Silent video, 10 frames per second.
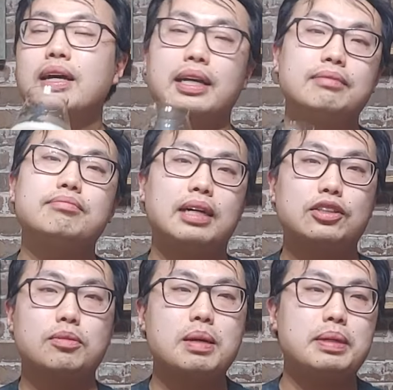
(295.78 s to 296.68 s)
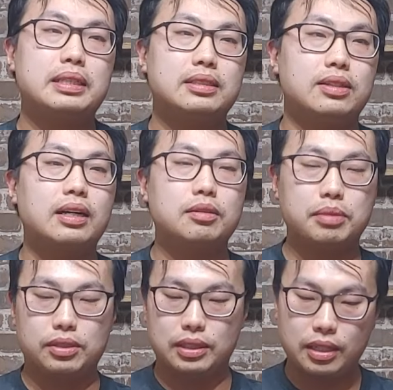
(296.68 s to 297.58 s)
again. I talk about my desert
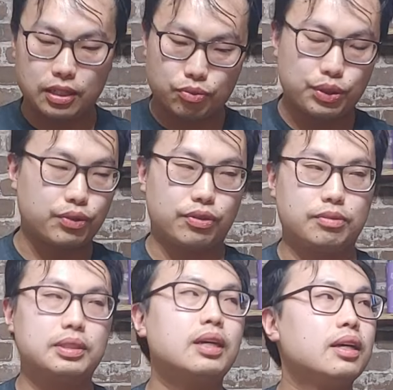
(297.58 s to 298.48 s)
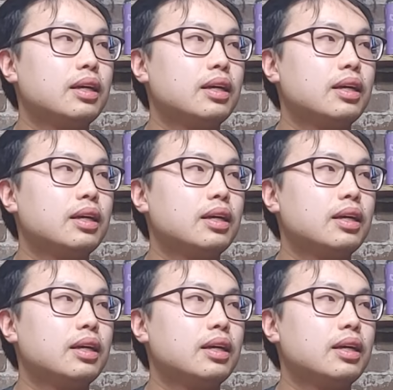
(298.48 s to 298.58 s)
island beers. This reconfirms.